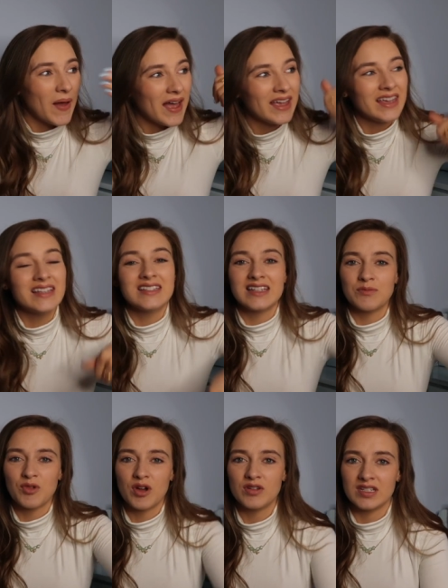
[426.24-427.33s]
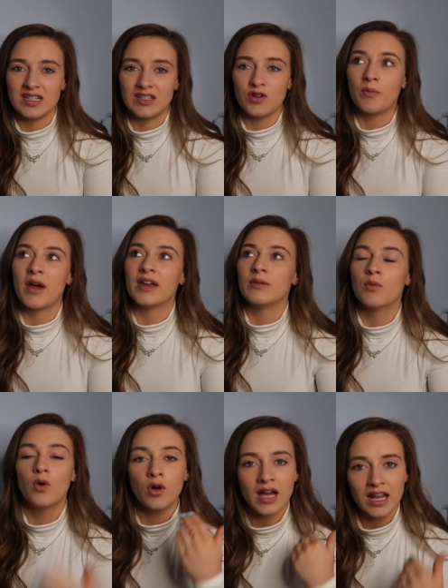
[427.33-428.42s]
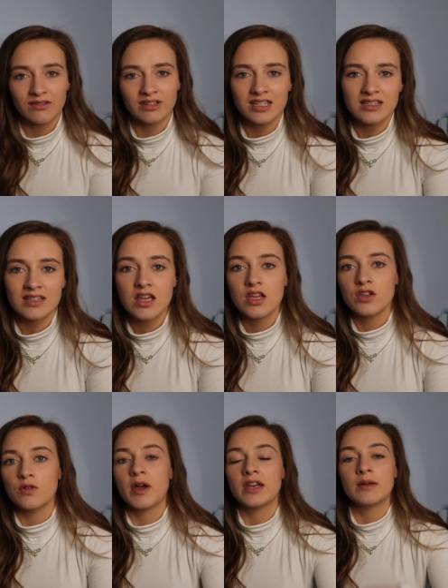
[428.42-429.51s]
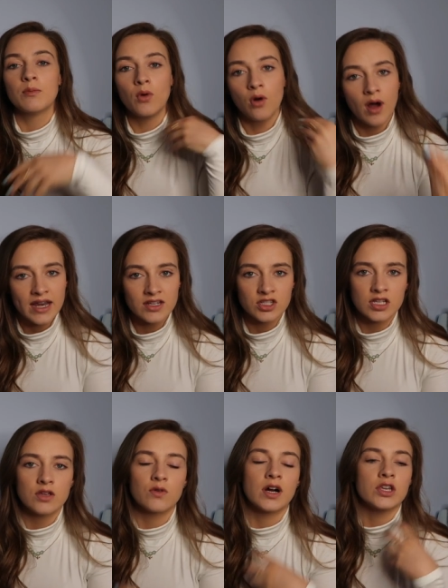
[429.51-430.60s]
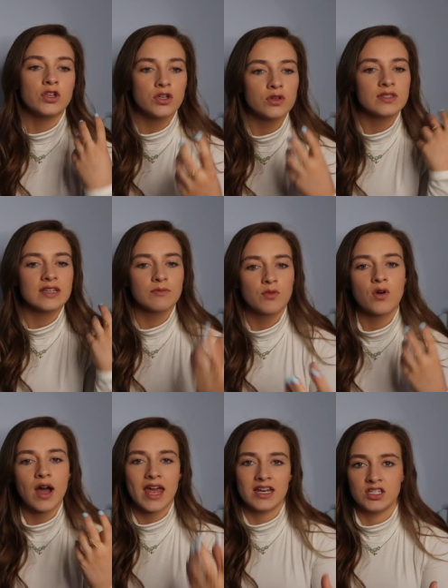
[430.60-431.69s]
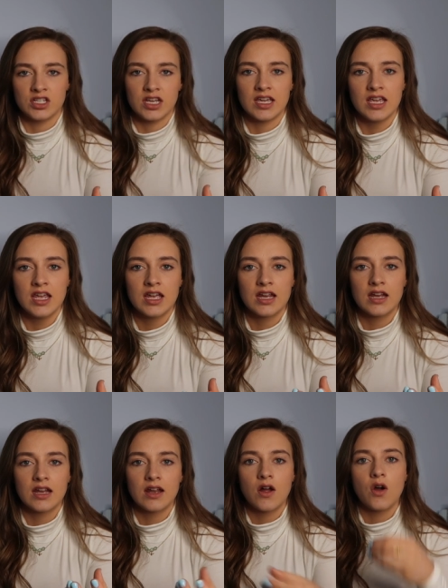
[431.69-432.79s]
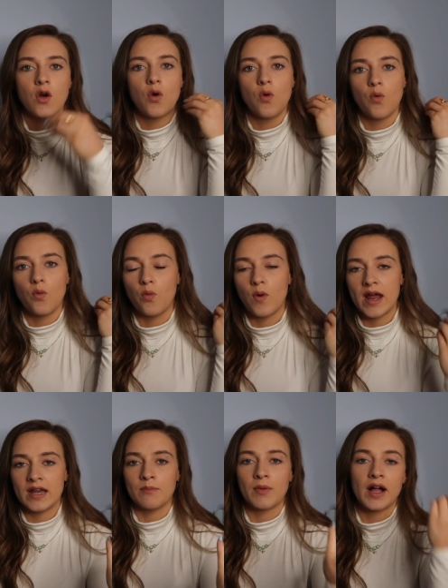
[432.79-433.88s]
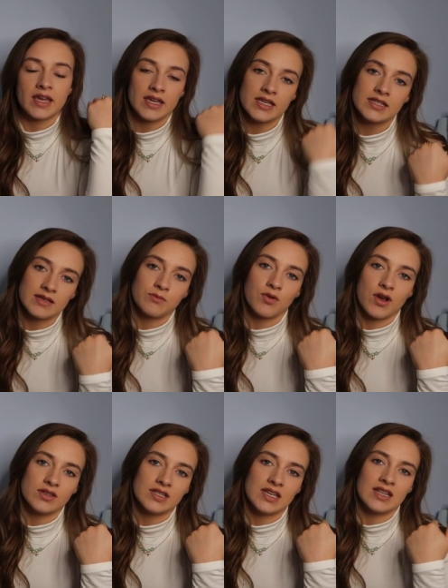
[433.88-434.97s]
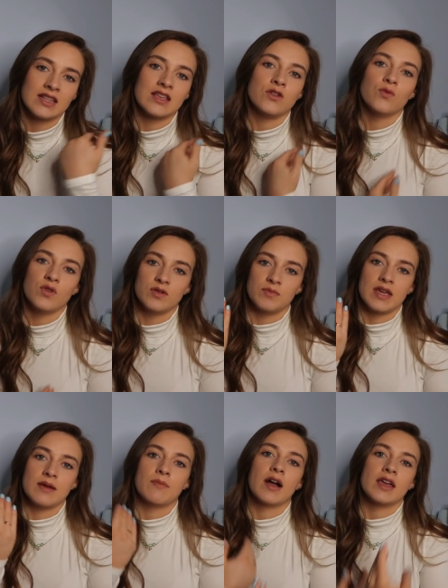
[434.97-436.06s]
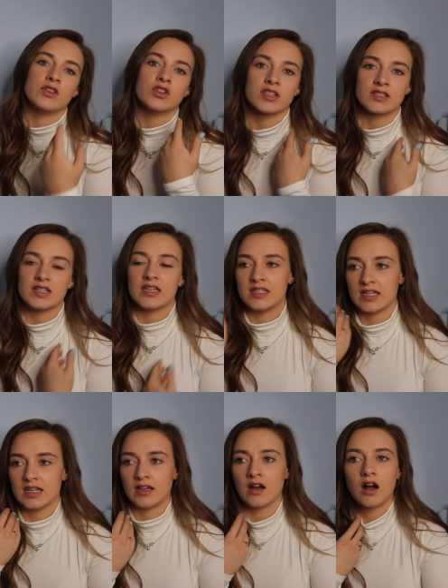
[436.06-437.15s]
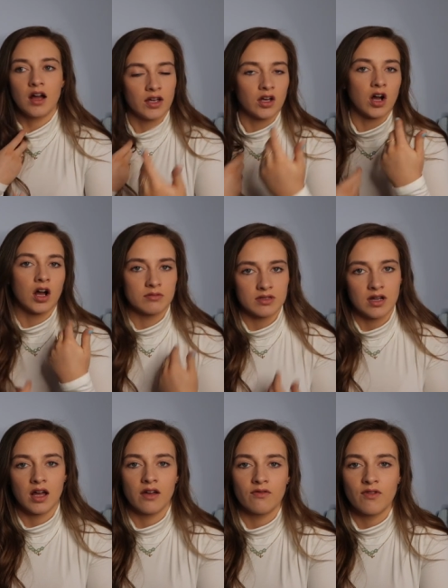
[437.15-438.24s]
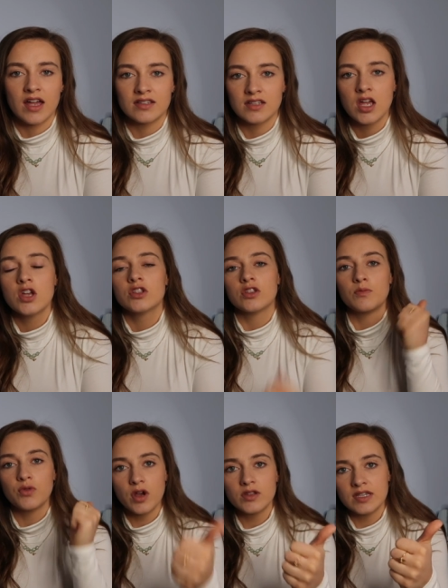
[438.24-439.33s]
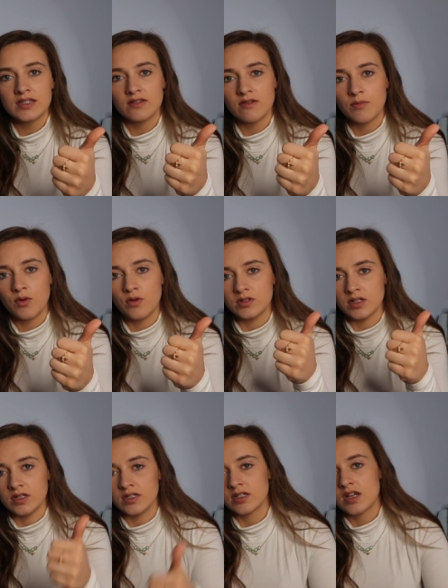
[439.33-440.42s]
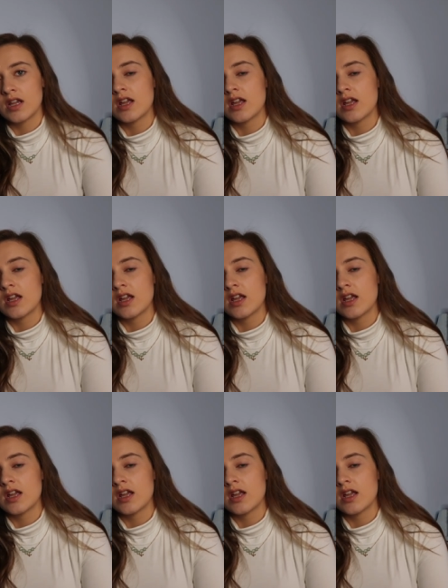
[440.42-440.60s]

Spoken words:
by eating protein. You're burning more calories, you're burning more energy, you are using more energy when by eating protein than you would be by just eating higher carbs and higher fats. So proteins are important.